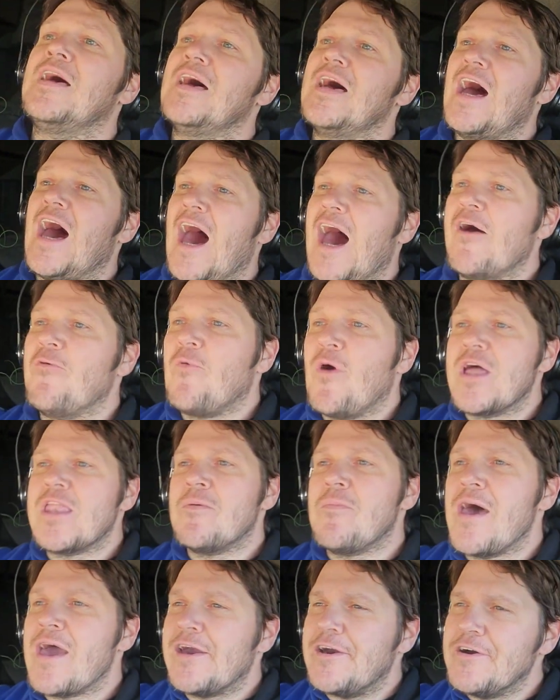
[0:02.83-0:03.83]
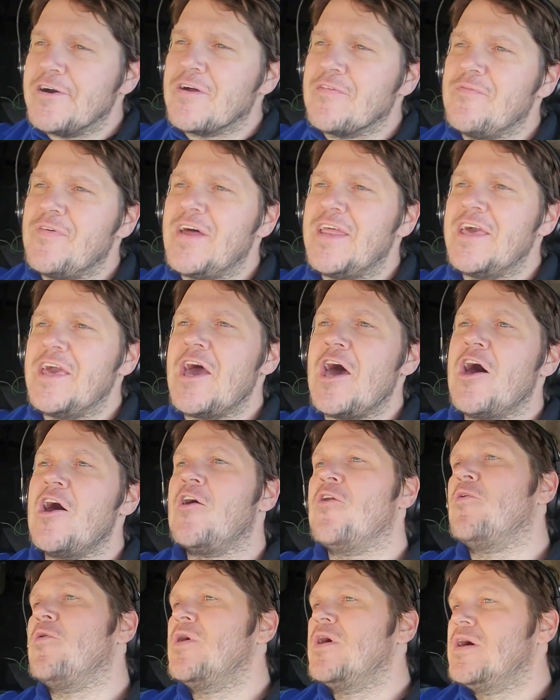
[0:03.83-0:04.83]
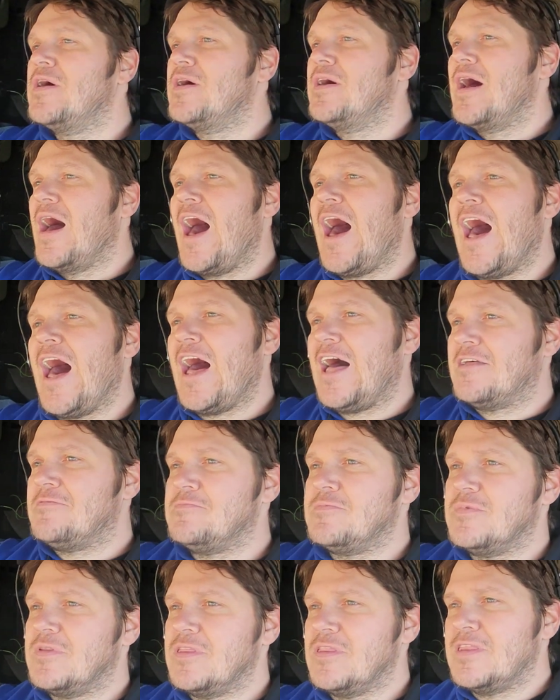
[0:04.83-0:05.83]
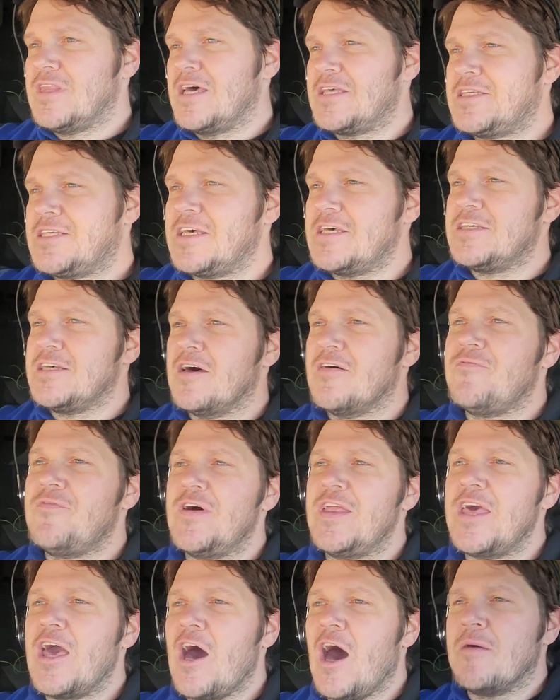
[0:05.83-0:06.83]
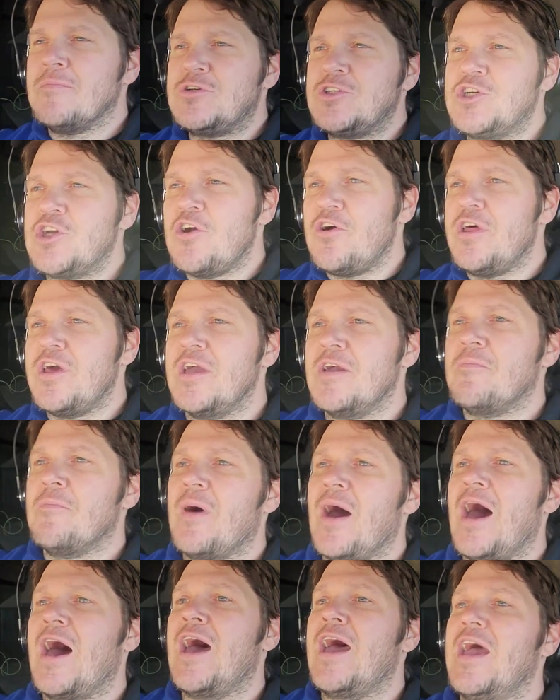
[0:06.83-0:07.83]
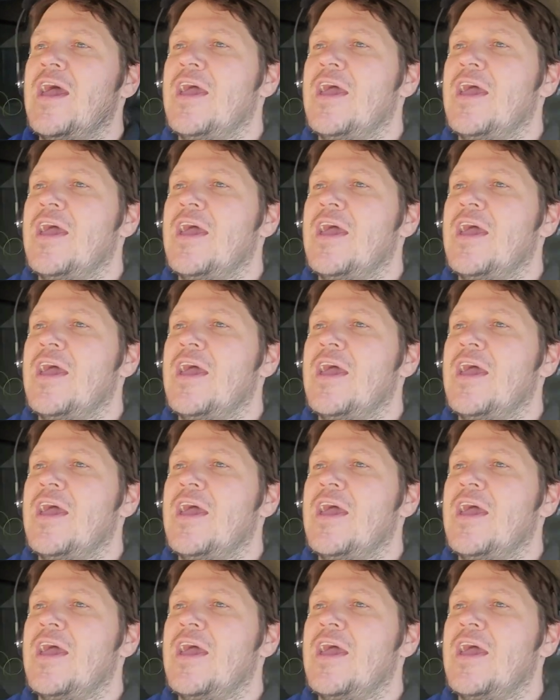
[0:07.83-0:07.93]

I uh, wanted to make a little video. Uh, this is a video I'm shooting my